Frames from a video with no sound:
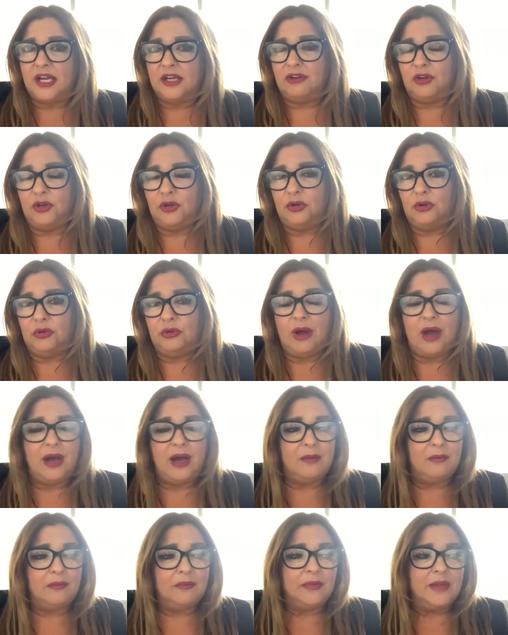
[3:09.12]
a new
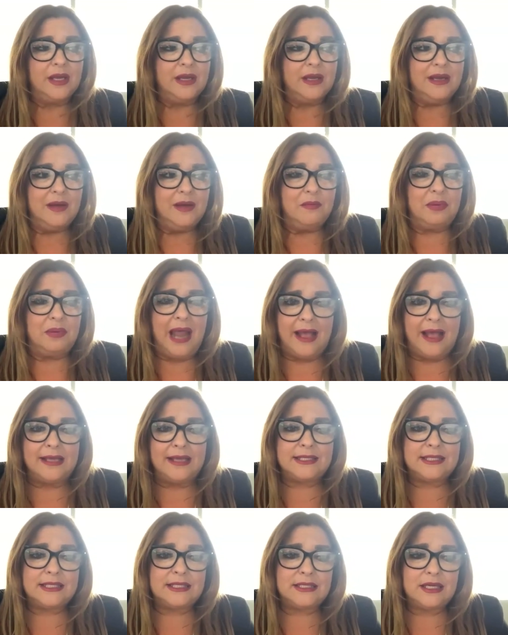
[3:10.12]
um,
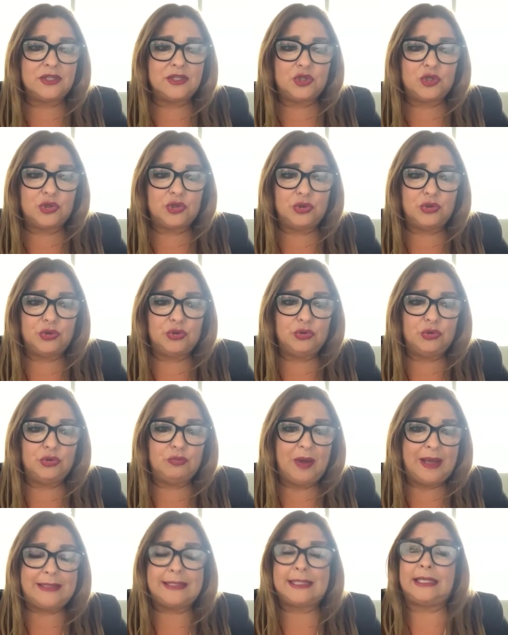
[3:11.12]
place to
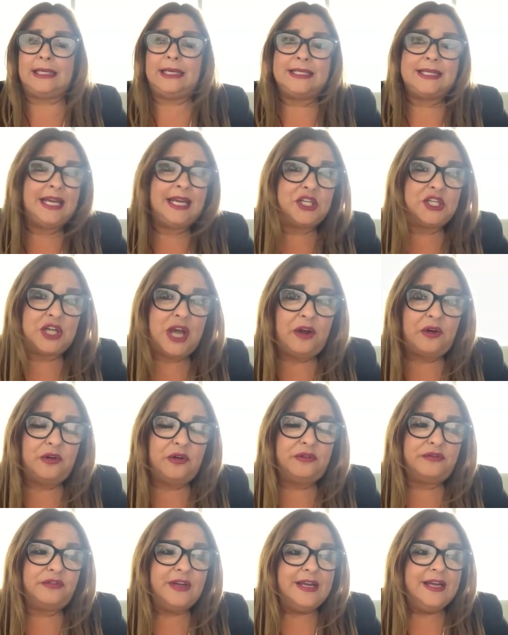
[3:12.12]
basically teach out
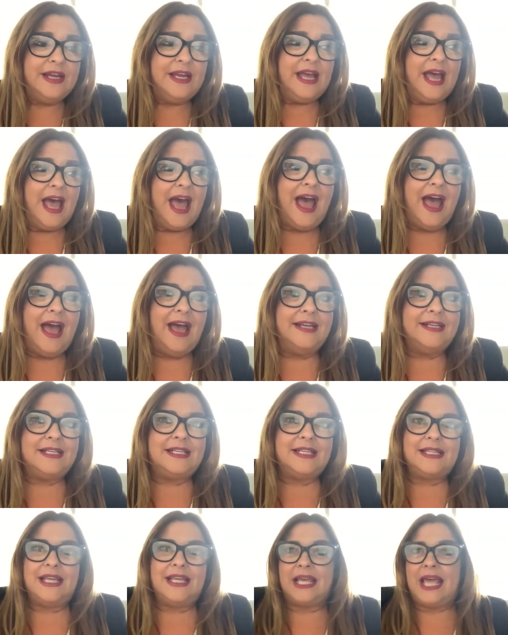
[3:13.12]
of. And
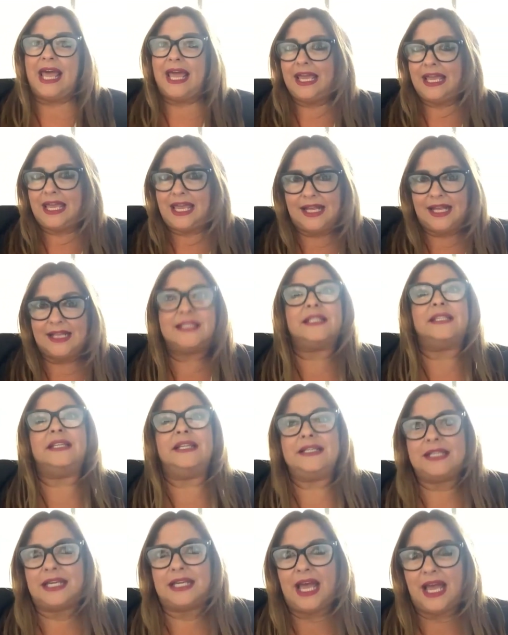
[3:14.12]
the Keane kids,
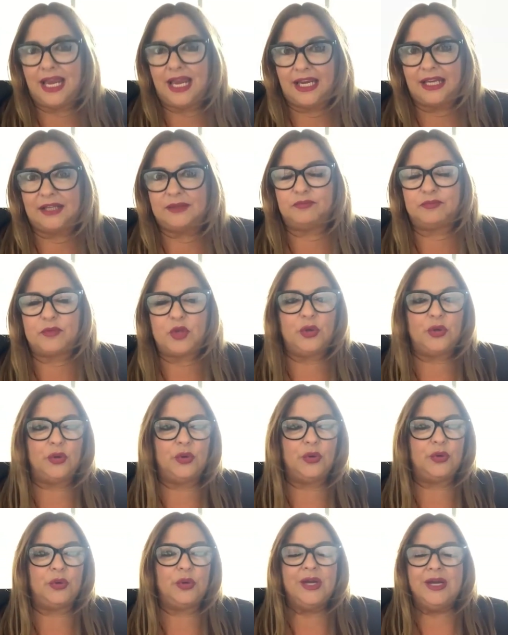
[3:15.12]
Lynda Keane,
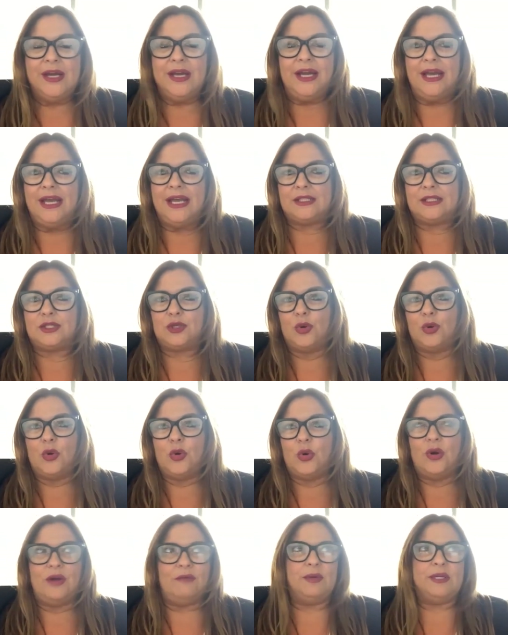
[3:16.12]
who it's
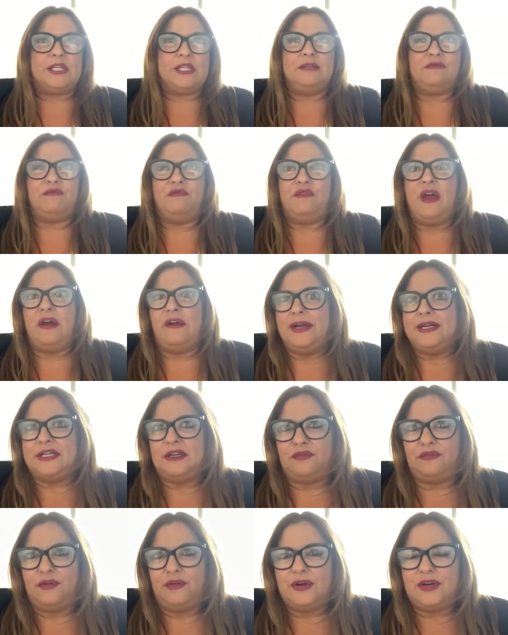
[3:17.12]
all, which is very
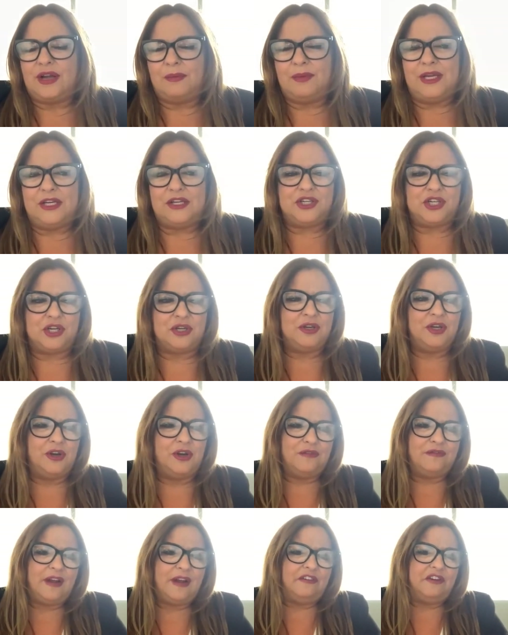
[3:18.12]
different. I mean, she, you
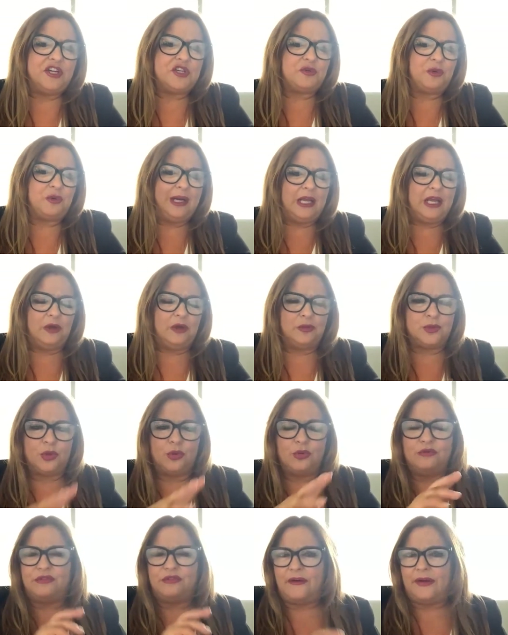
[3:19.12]
know, Valerie Tweedy, it was
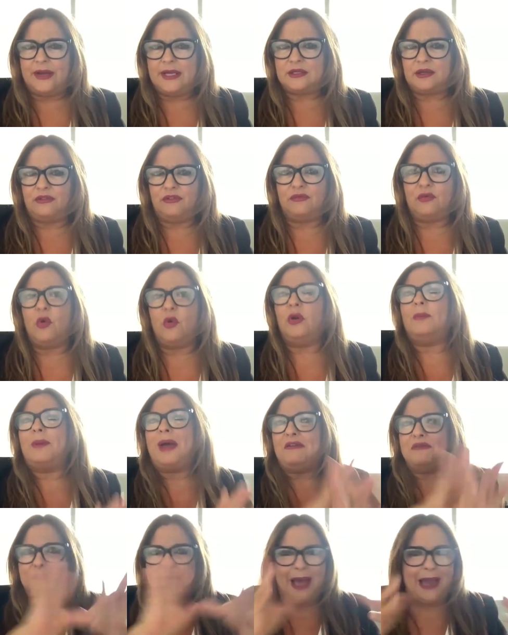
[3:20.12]
all very sort of all
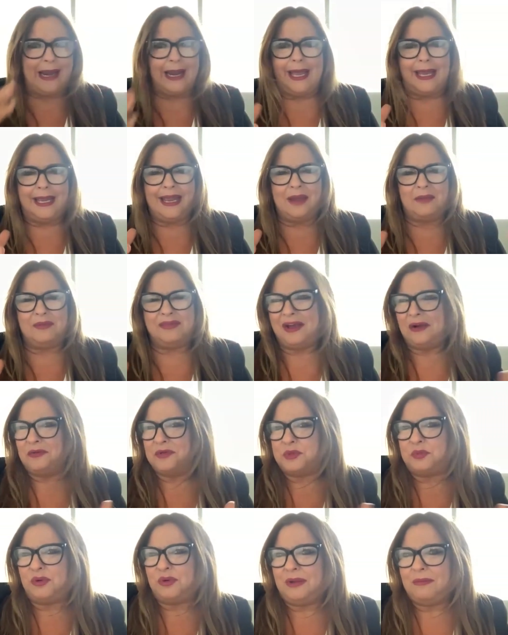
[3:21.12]
about ballet, and that
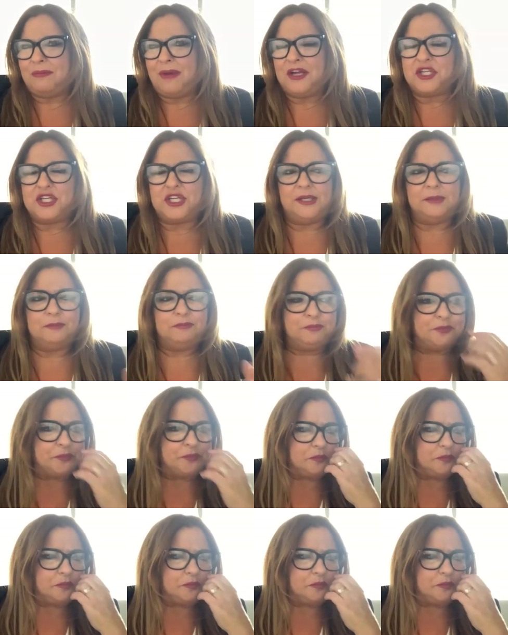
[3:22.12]
was pretty much it.